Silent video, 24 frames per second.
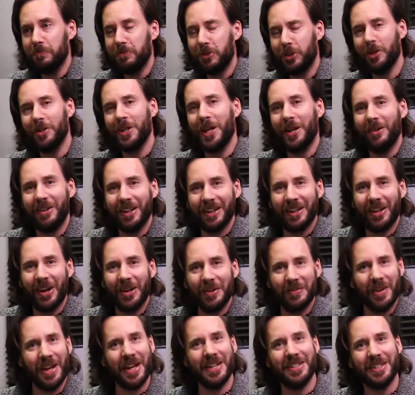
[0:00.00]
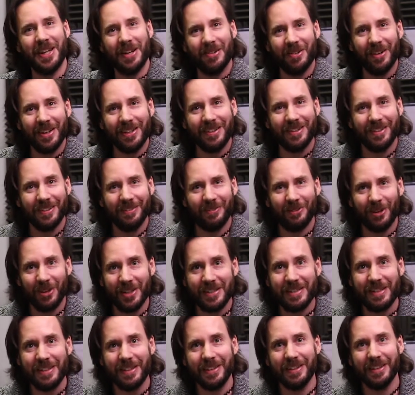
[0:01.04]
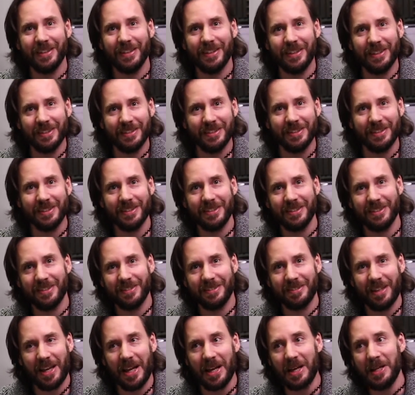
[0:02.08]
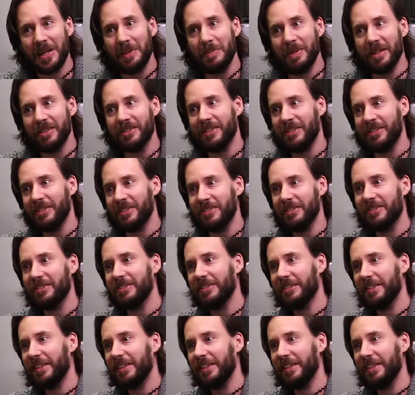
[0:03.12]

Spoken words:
generic kind of essay writing and academic skills.